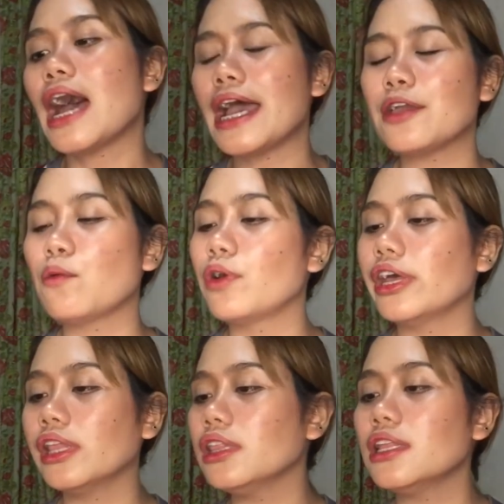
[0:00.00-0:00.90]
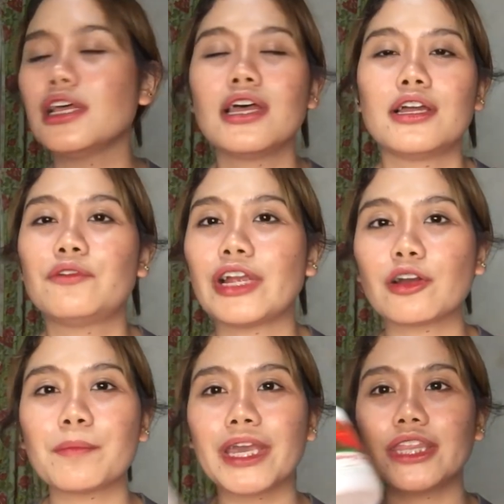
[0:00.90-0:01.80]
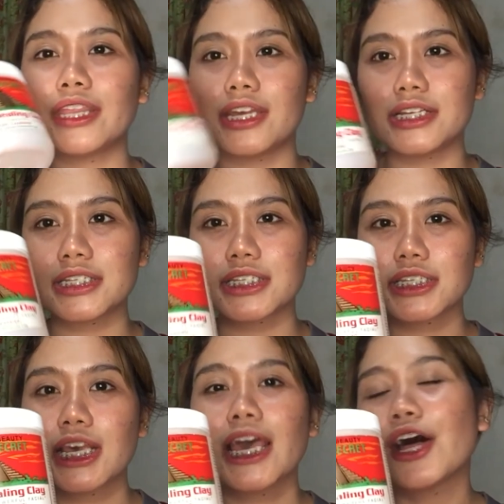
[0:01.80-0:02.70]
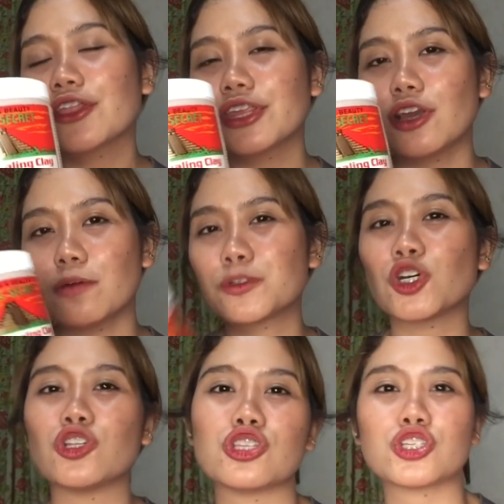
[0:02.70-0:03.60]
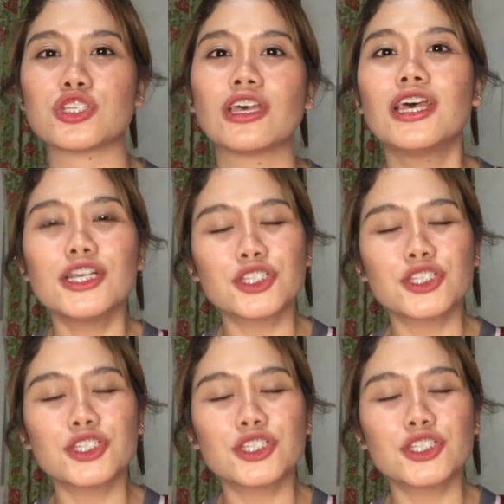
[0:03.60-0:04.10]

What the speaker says: I will recommend this Healthy Options.